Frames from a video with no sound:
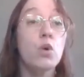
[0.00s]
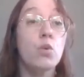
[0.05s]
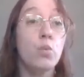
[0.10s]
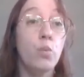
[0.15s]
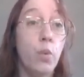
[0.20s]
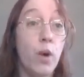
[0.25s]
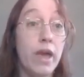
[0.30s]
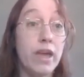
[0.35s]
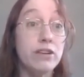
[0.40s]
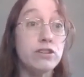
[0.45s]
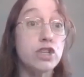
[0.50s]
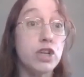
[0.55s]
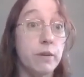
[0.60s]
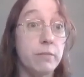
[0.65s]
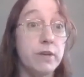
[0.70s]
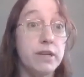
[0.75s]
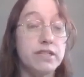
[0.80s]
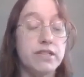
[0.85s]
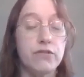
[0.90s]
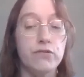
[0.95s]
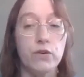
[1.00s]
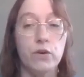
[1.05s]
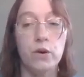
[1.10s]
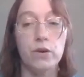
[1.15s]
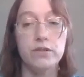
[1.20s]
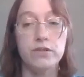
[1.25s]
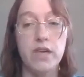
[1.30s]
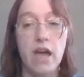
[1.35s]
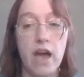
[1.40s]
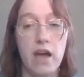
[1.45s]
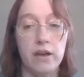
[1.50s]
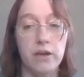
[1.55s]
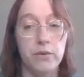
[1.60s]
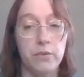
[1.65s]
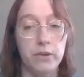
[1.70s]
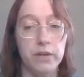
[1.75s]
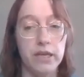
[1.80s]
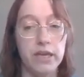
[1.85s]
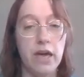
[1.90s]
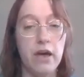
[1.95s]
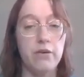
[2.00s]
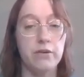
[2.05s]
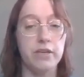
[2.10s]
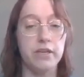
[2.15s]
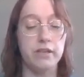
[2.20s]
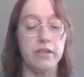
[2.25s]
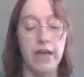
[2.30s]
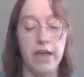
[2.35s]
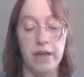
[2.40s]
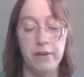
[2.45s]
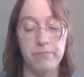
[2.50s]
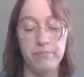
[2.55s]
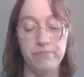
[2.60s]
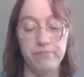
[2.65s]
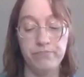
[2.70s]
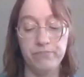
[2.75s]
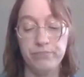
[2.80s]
which can be difficult to accurately calculate.